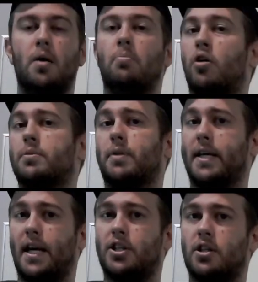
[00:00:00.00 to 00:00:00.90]

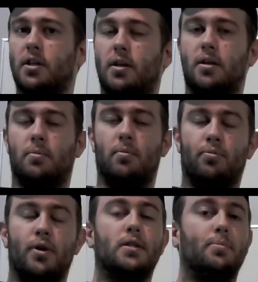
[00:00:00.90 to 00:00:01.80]
multiplication
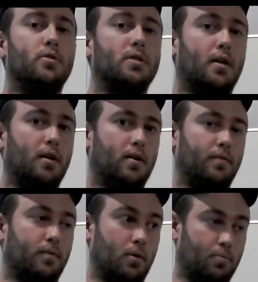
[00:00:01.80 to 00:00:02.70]
principles
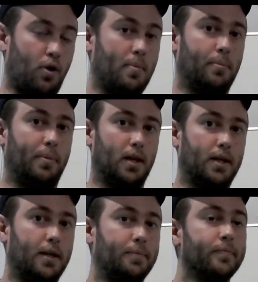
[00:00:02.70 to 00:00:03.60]
of
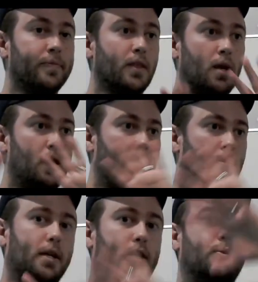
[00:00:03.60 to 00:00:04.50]
probability,
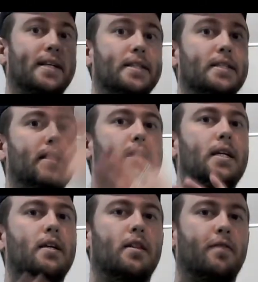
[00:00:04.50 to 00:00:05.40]
because we can see the